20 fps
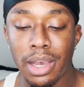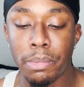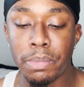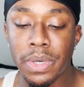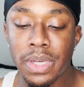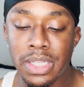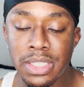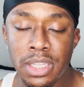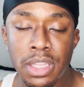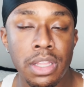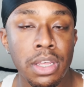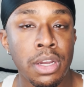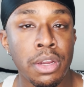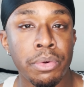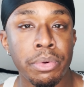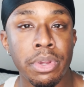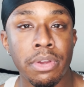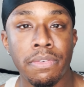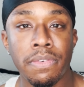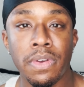because of the
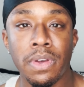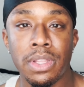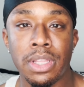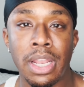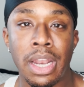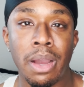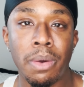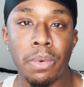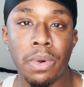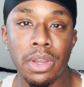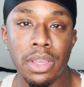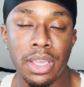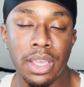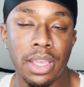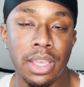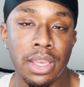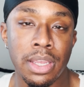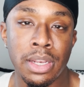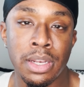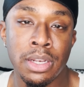career field that I work
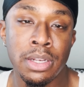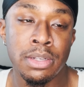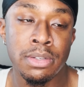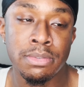in.